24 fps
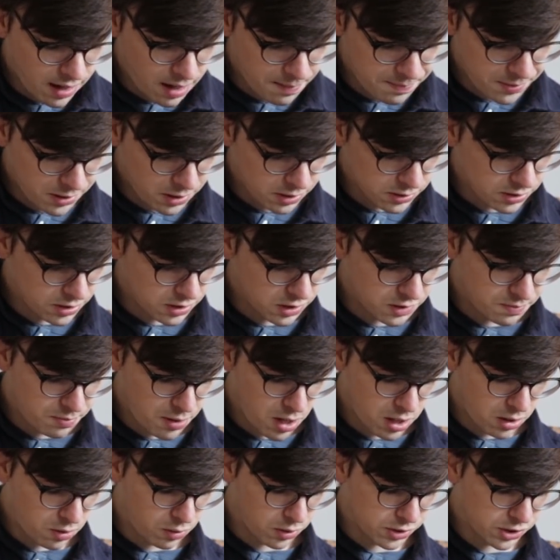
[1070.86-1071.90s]
up here to this
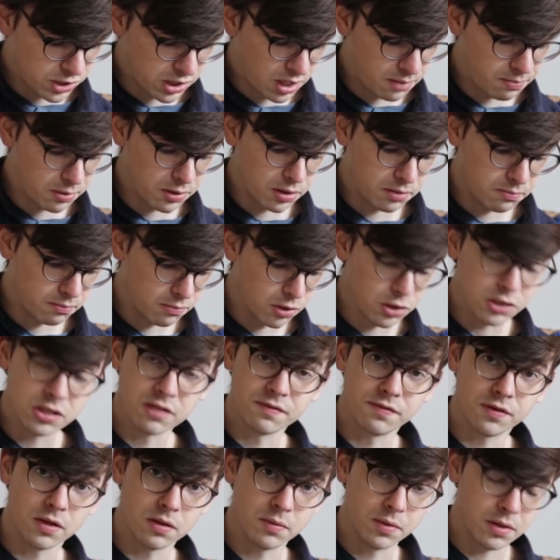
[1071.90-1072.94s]
bar chord shape, but
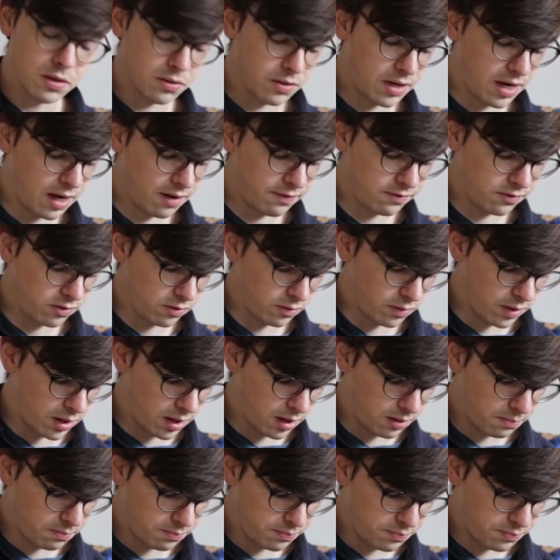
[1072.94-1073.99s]
mercifully we don't have
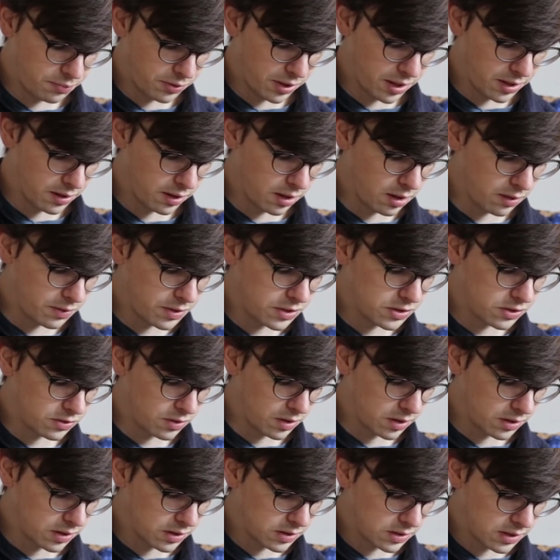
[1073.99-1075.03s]
to play the low E
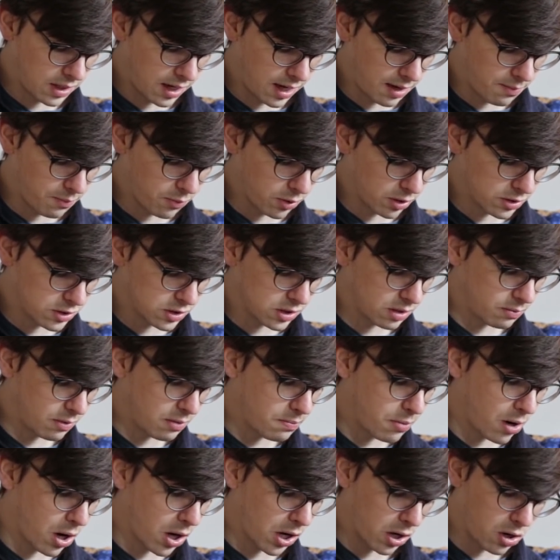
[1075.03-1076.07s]
string this time. We're just going to be
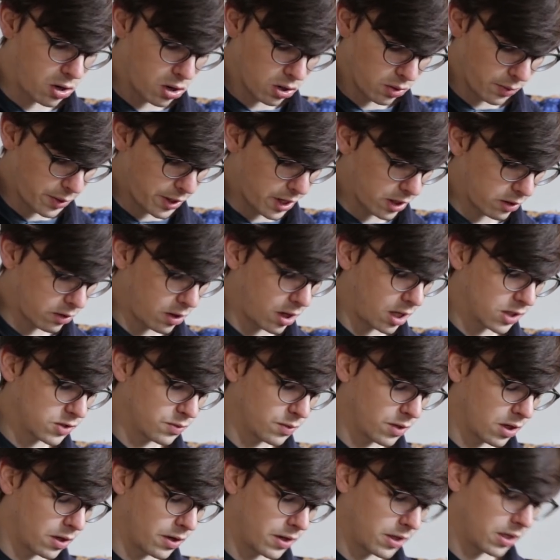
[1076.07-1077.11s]
barring all the way across
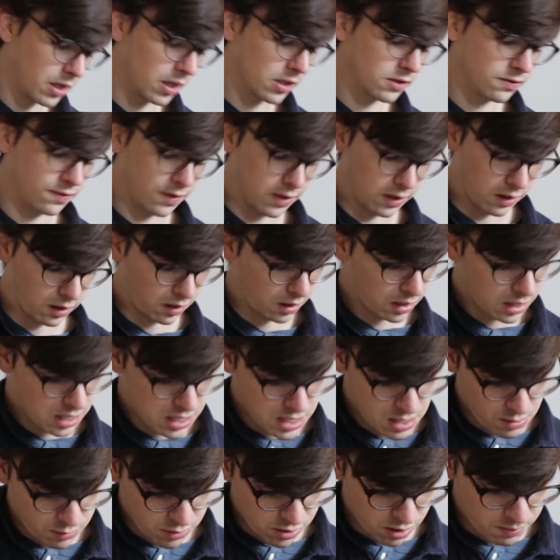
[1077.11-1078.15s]
with our index finger,
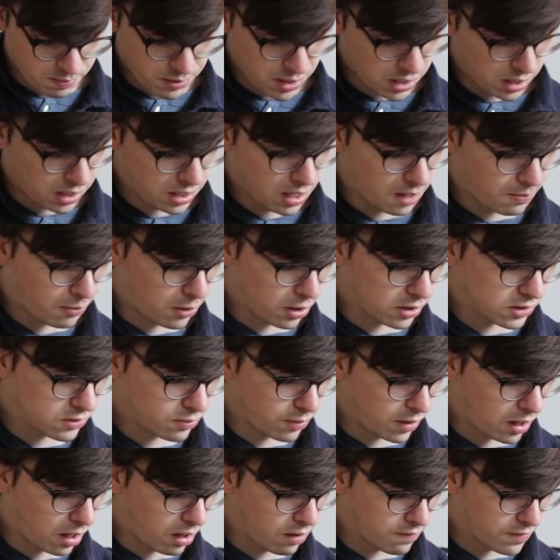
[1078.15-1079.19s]
with our pinky up on
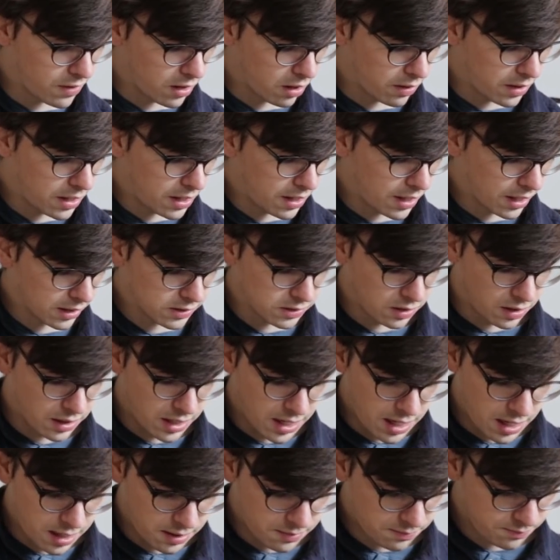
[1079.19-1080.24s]
12 and our index on
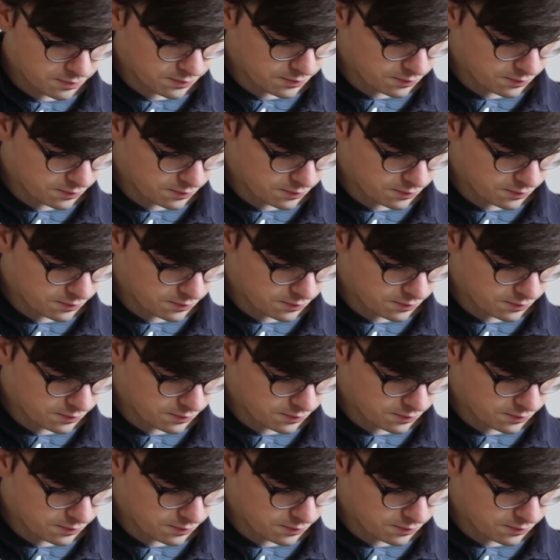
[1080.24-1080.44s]
8.